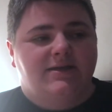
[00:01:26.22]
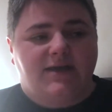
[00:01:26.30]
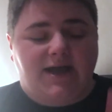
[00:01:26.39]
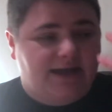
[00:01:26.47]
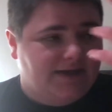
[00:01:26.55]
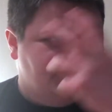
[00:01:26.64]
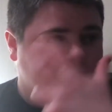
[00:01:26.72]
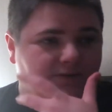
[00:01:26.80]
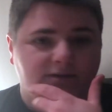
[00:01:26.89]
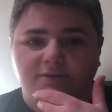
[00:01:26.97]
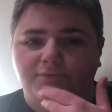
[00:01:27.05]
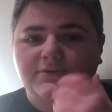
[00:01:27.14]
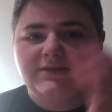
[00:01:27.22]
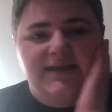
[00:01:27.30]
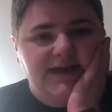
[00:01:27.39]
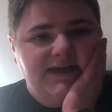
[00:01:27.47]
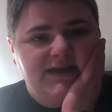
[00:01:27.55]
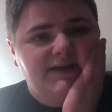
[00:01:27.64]
I haven't really
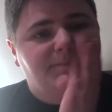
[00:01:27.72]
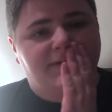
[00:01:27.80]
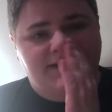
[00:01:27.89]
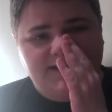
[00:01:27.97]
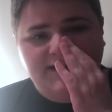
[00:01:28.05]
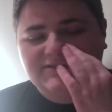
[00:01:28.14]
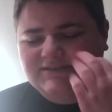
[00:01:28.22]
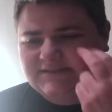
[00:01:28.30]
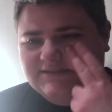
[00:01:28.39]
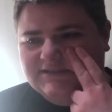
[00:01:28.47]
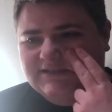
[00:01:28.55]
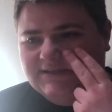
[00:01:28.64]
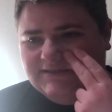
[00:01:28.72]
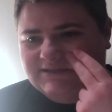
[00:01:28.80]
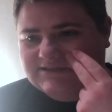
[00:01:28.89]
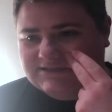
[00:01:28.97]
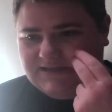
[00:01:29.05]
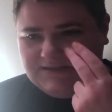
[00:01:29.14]
had breakouts. I did get
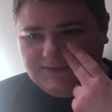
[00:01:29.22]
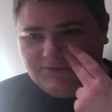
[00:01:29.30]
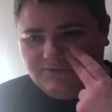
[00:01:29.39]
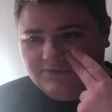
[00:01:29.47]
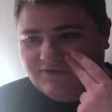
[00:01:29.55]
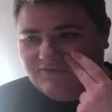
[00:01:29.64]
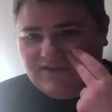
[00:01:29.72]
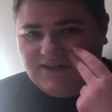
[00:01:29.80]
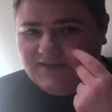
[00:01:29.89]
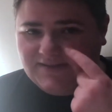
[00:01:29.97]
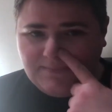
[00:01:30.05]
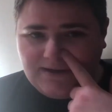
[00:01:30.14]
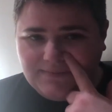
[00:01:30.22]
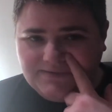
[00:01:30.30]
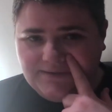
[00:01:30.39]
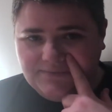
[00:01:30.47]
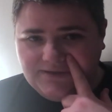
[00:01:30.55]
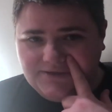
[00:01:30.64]
this little fella that popped
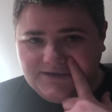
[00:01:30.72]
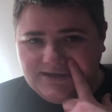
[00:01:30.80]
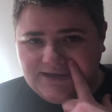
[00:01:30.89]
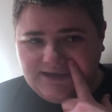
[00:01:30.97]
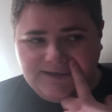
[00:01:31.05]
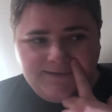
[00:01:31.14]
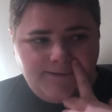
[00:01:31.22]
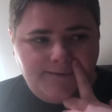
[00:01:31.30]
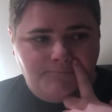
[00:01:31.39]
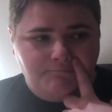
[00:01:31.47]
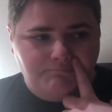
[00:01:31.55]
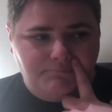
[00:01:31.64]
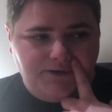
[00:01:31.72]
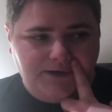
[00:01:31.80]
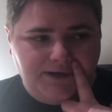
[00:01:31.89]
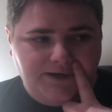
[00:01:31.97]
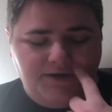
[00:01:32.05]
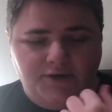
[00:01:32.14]
up the other day,
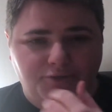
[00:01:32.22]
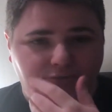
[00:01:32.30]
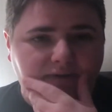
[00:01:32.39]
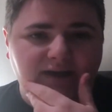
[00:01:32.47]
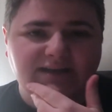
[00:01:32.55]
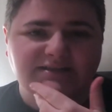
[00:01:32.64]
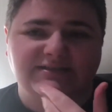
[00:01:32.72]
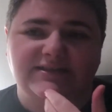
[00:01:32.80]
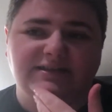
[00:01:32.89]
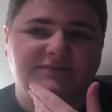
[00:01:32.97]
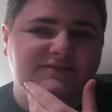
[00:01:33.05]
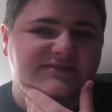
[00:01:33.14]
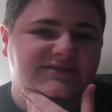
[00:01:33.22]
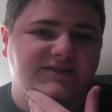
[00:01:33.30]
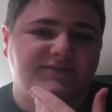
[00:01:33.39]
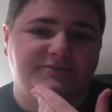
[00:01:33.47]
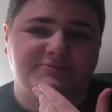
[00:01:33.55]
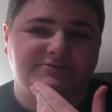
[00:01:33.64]
but otherwise, even the stuff
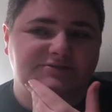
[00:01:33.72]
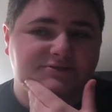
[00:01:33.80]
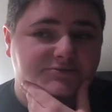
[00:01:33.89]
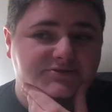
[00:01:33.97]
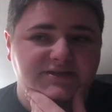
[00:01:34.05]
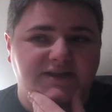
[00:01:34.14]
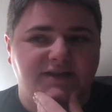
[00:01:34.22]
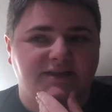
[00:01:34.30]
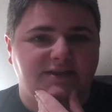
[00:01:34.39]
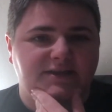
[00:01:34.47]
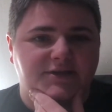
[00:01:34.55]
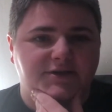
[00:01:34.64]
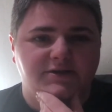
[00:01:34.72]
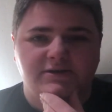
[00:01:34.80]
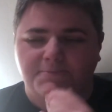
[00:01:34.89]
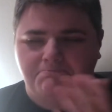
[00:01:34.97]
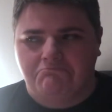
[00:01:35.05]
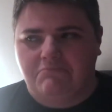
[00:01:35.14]
that was used to get here,
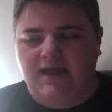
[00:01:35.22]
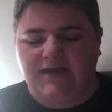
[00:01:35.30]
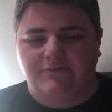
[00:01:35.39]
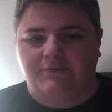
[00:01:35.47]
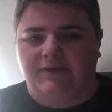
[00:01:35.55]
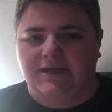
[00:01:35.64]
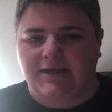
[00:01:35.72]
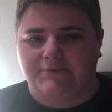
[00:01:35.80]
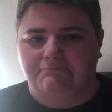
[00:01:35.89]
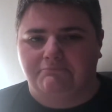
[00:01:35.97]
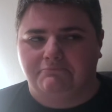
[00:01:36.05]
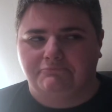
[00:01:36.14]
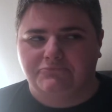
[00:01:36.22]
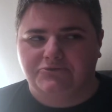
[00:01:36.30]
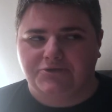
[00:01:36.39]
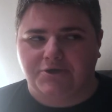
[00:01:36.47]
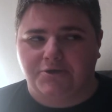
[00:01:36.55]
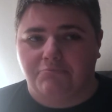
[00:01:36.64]
haven't really had.
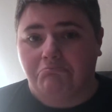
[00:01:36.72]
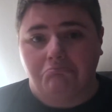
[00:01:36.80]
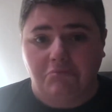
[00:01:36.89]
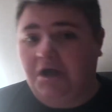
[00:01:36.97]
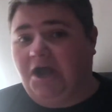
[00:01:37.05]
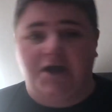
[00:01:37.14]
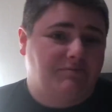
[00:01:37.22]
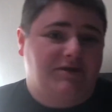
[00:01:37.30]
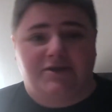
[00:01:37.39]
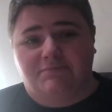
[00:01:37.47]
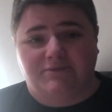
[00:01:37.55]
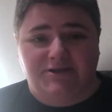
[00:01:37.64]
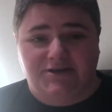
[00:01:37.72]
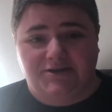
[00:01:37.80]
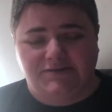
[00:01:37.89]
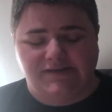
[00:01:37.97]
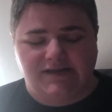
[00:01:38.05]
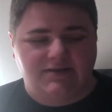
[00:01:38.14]
So I'm not complaining
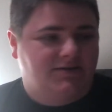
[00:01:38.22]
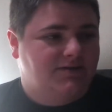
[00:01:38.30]
on that.